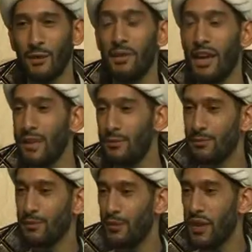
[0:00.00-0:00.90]
We play
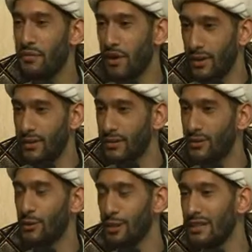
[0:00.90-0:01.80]
FIFA,
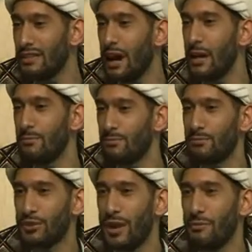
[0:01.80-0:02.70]
or at least I
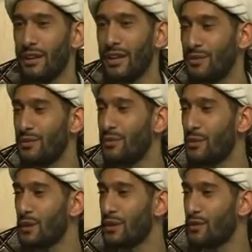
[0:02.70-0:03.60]
try and play
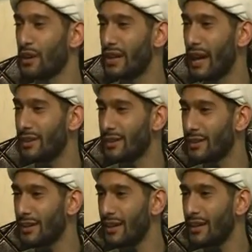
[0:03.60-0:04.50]
FIFA whenever I can.
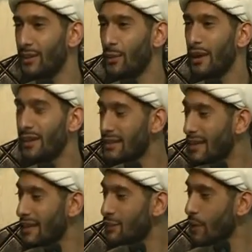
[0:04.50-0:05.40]
We as
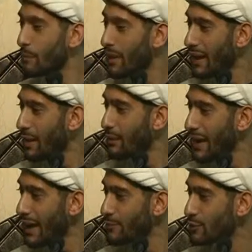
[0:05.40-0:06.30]
kids, we play our
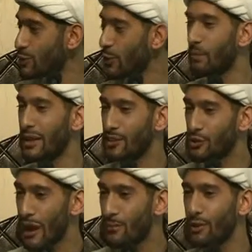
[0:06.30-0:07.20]
games, we play
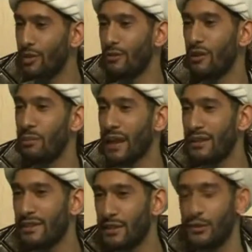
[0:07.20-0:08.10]
Scrabble, we
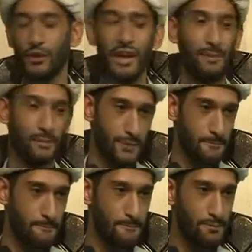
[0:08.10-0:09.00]
play these different games.